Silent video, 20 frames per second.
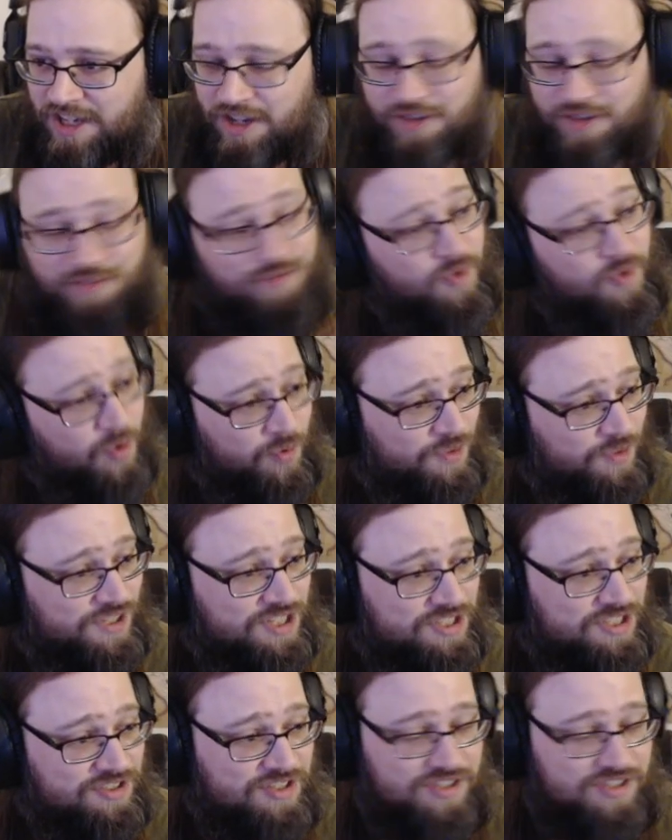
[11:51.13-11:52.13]
forward
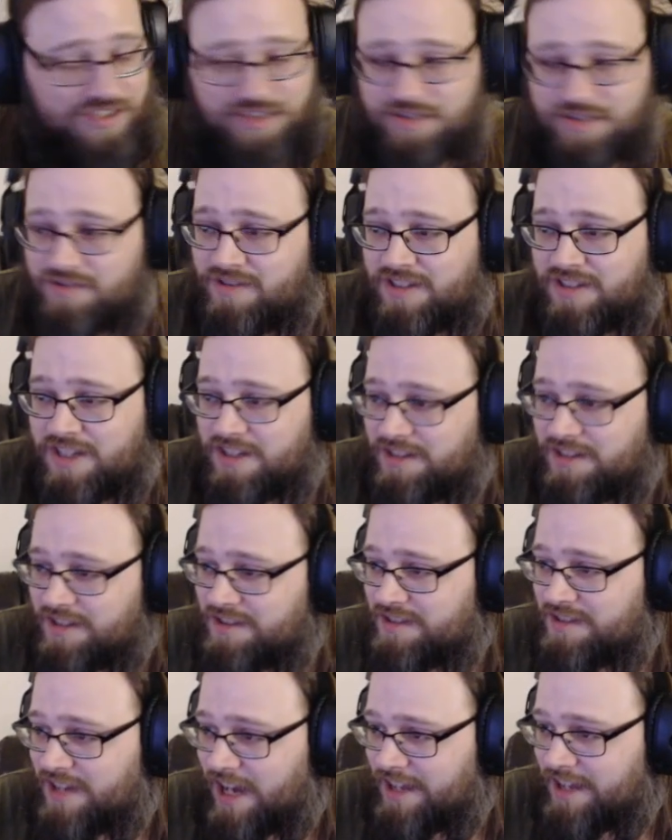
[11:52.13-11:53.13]
into the new
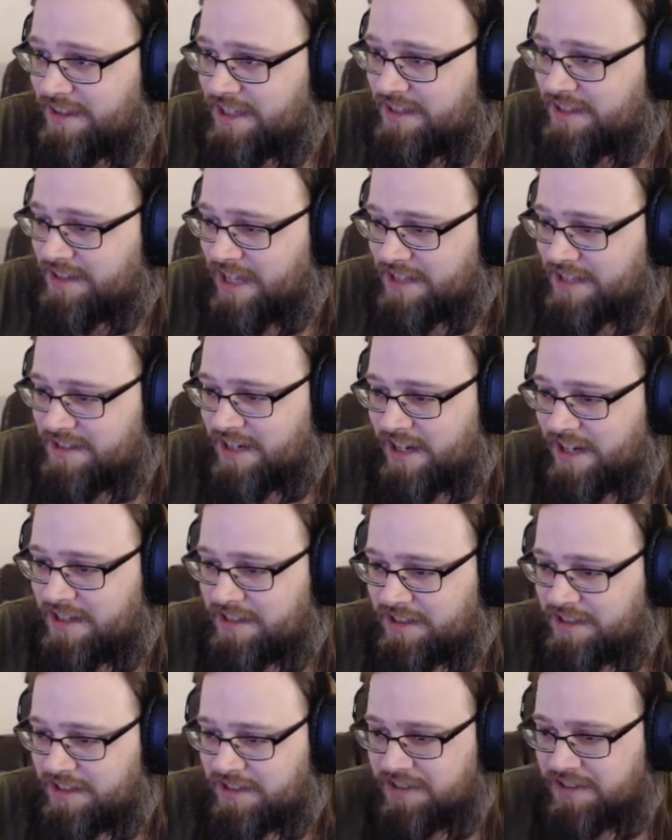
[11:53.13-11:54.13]
seasons. I think that's kind
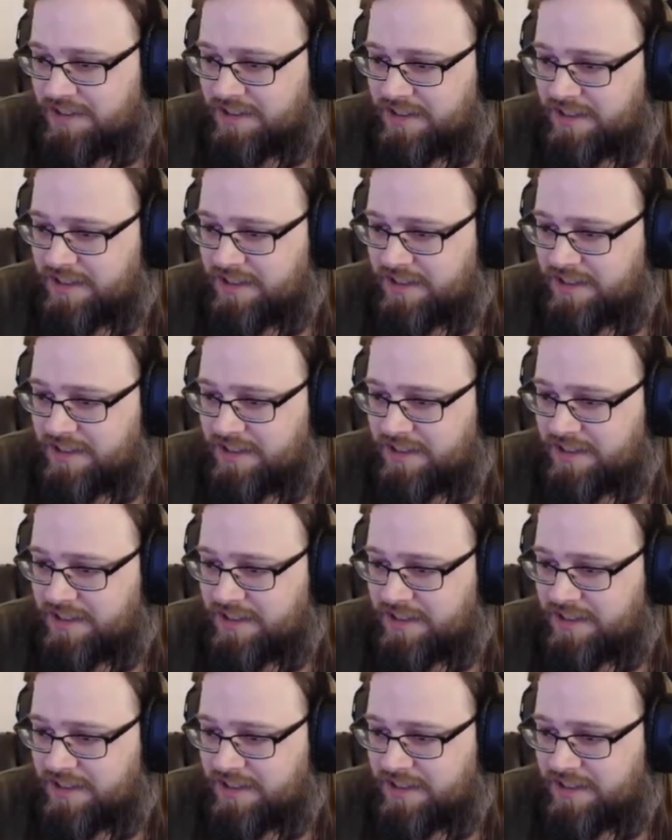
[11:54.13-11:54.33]
of good.